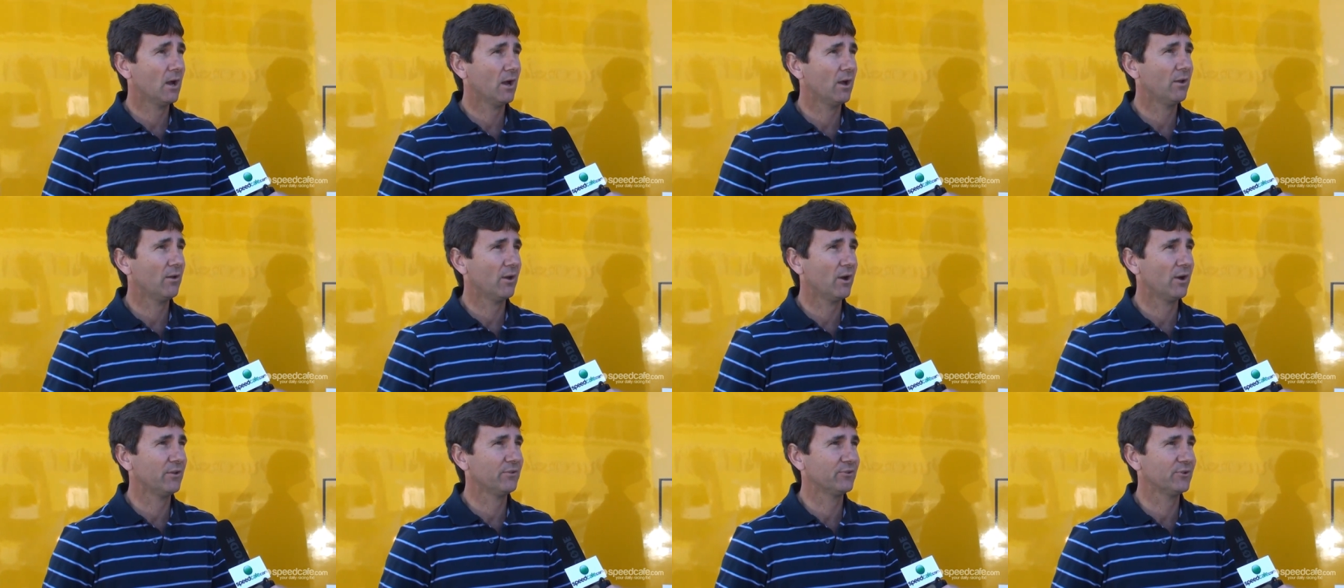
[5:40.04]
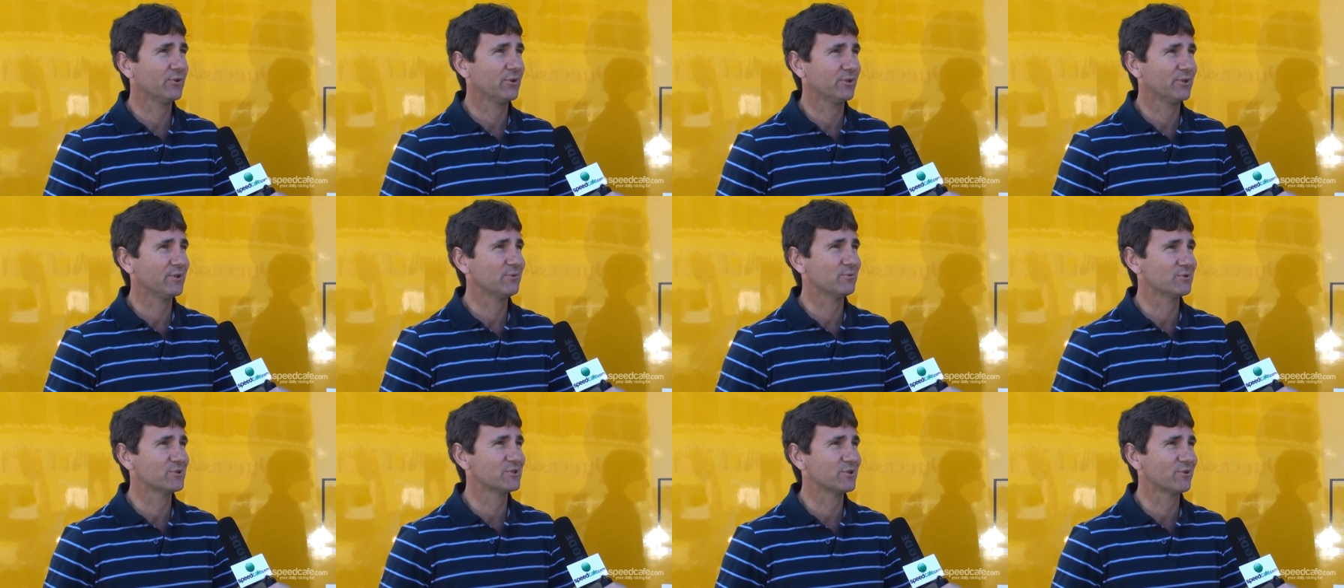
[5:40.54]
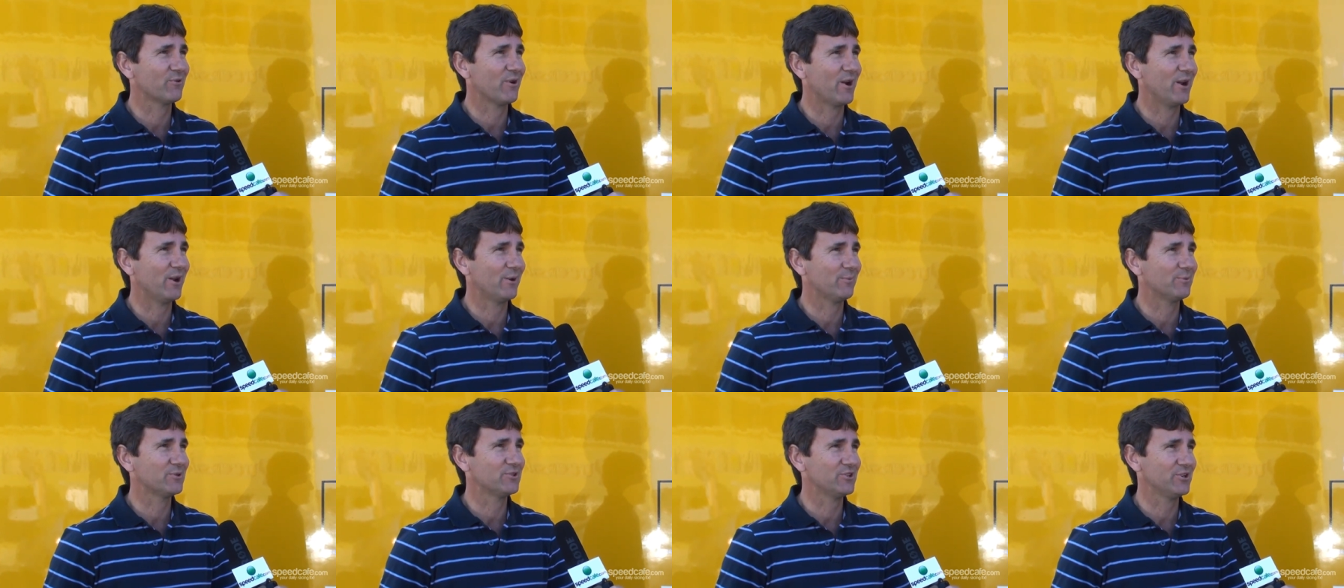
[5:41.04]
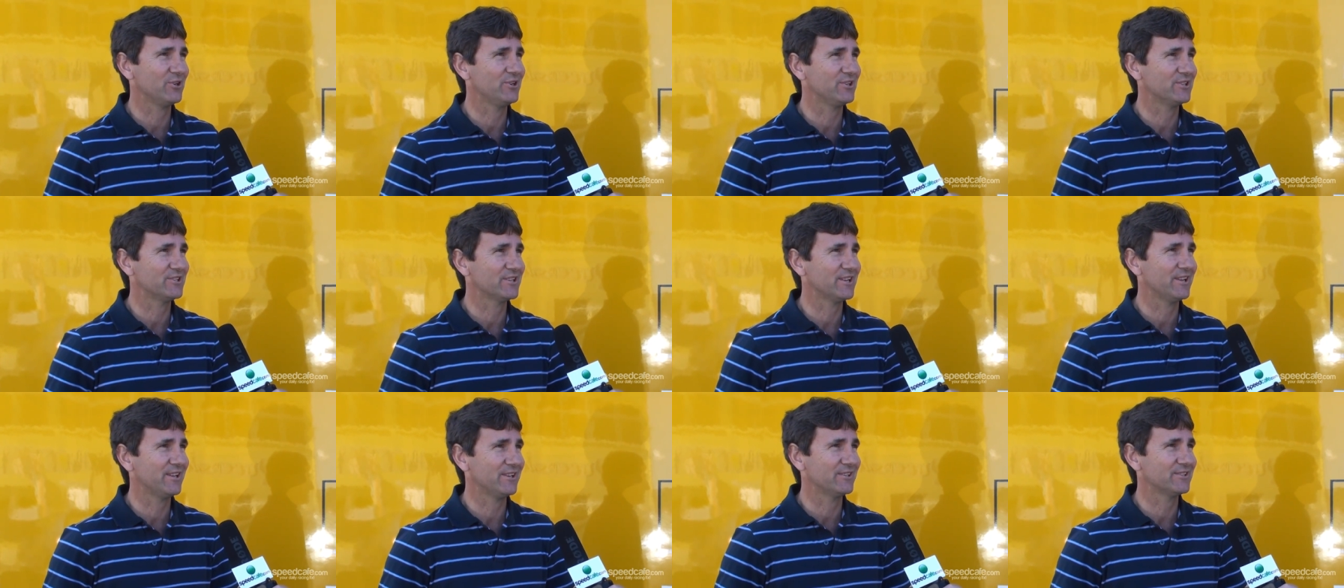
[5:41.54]
I, I, thought there was a great opportunity
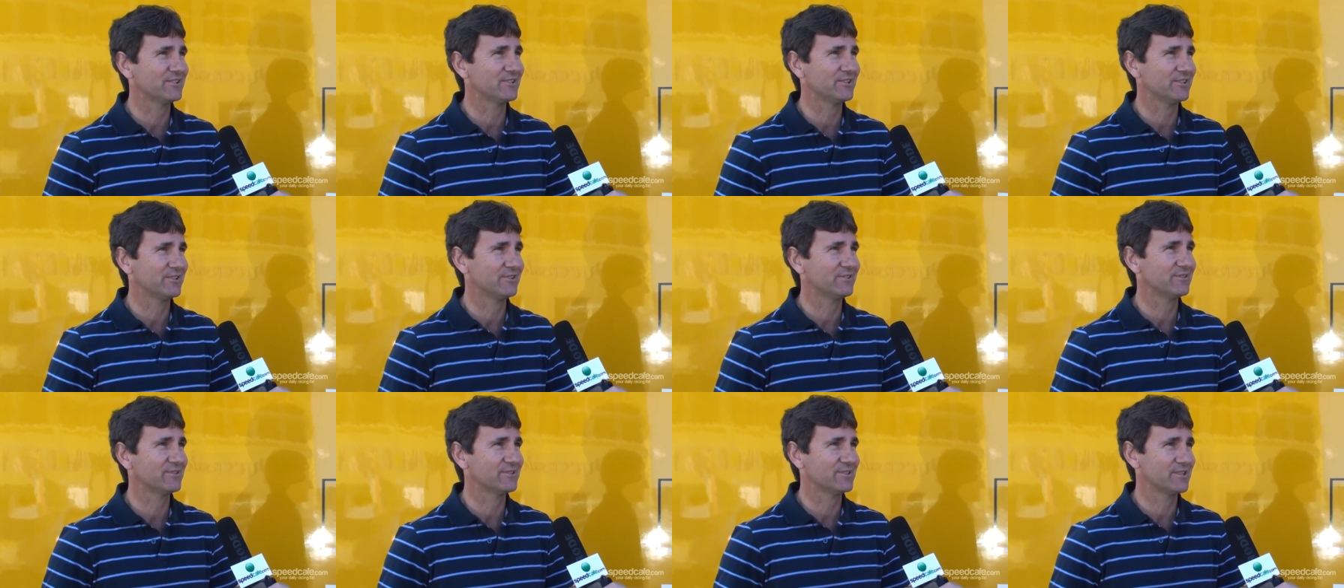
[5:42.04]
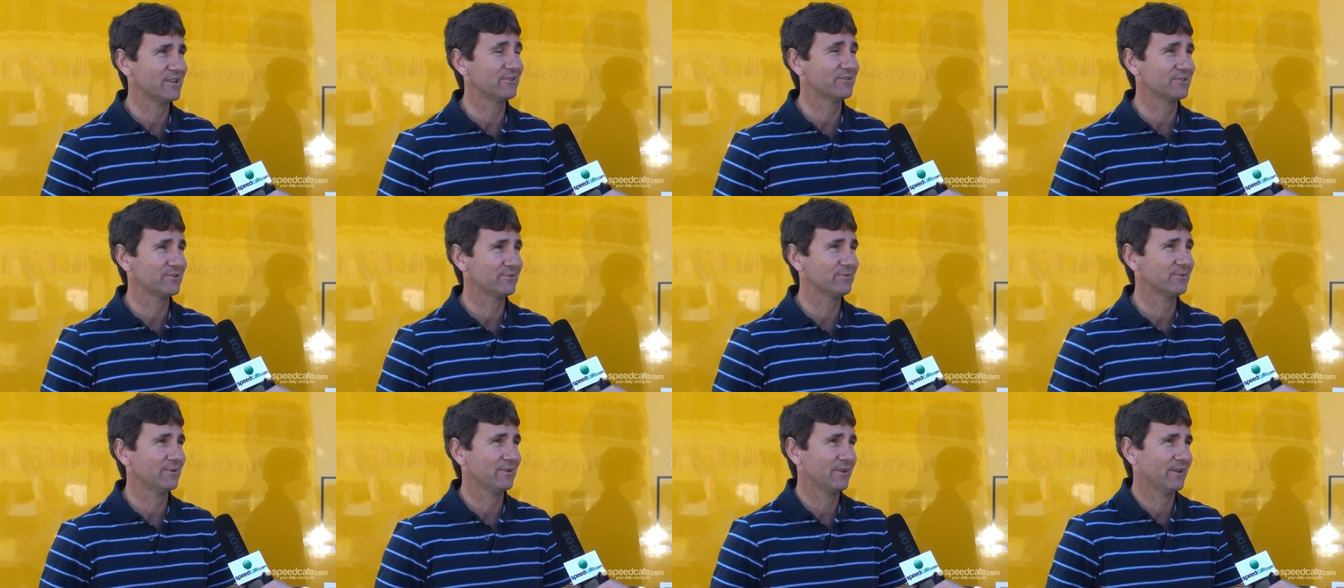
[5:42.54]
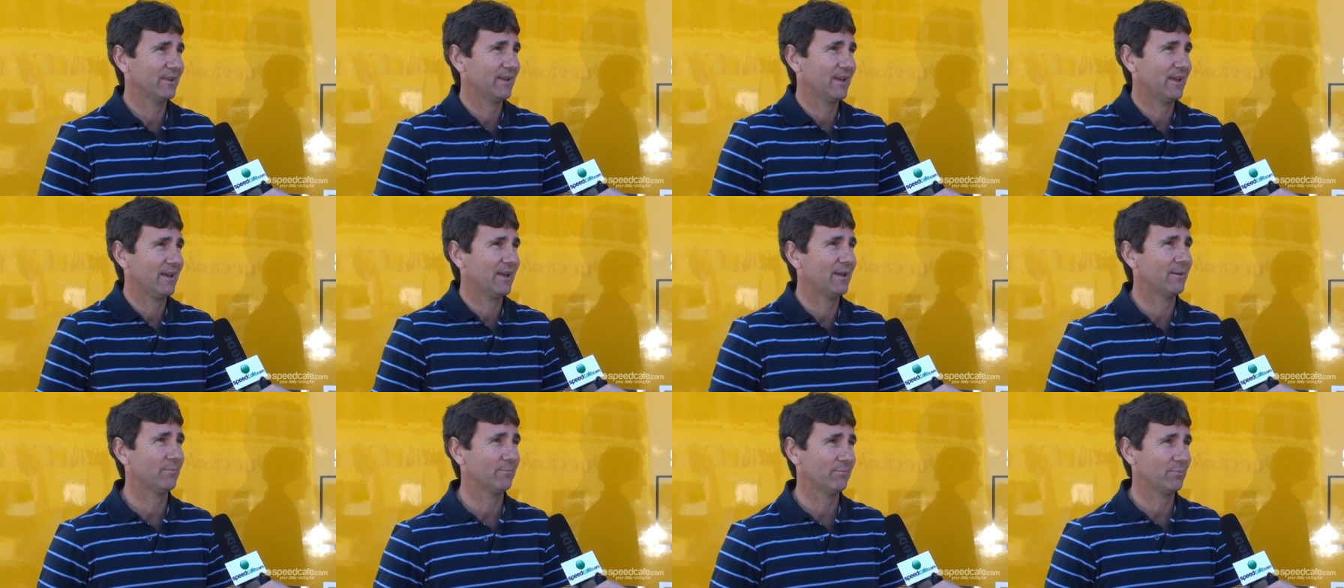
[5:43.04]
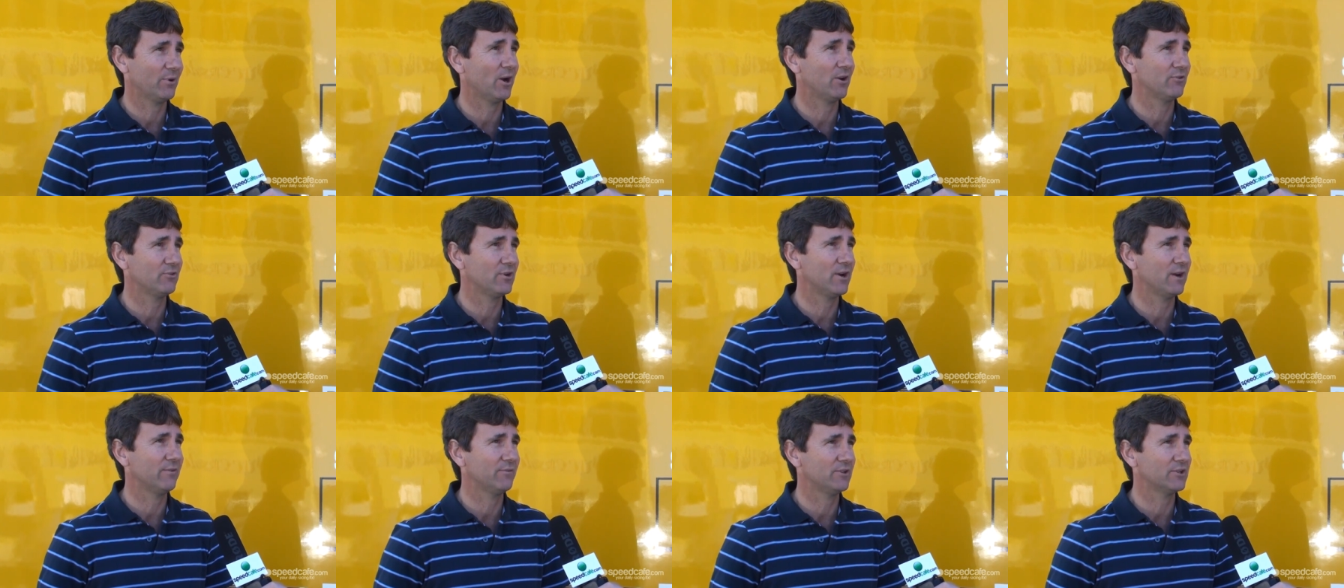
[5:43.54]
to, to sell to um,
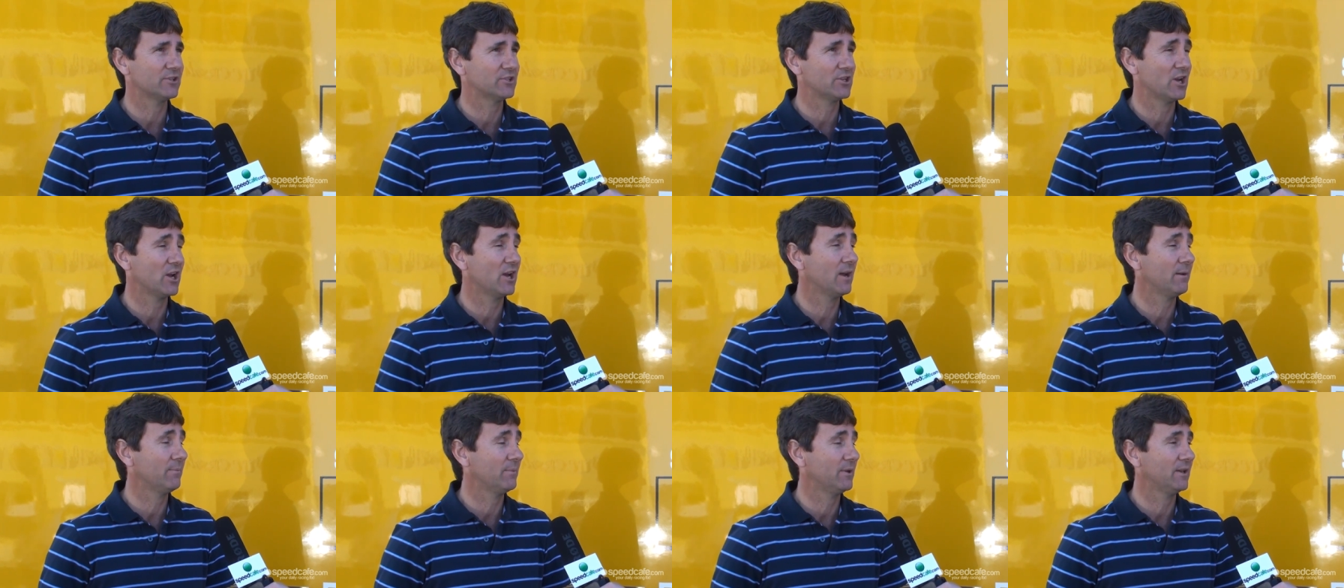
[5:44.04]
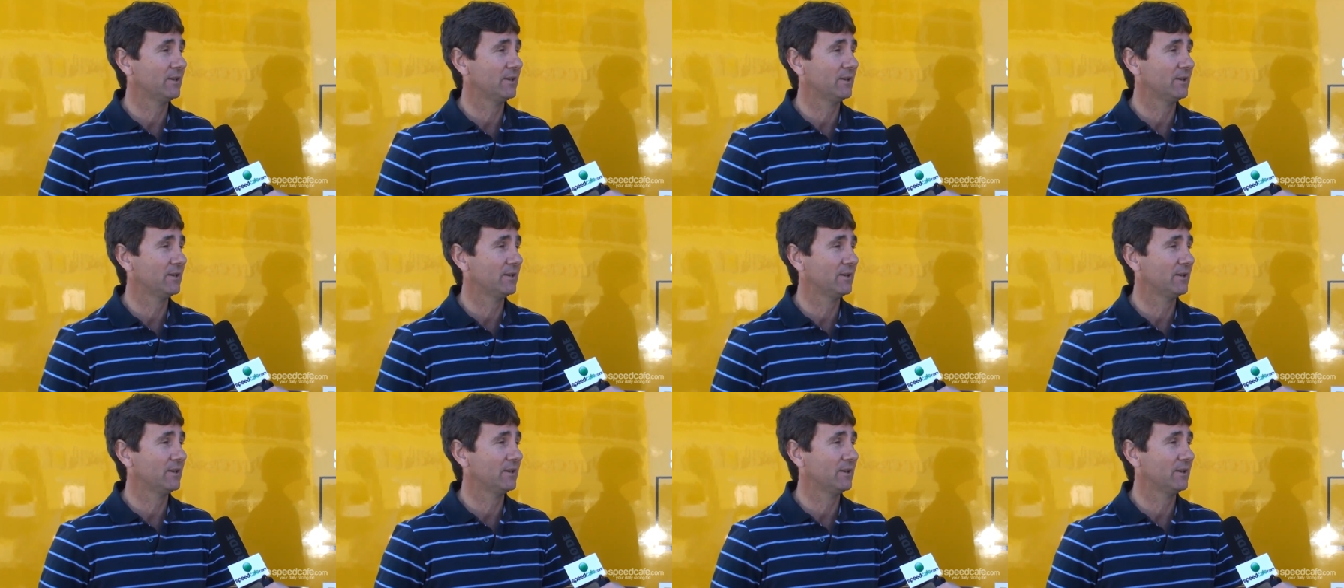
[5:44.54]
ProDrive at the time.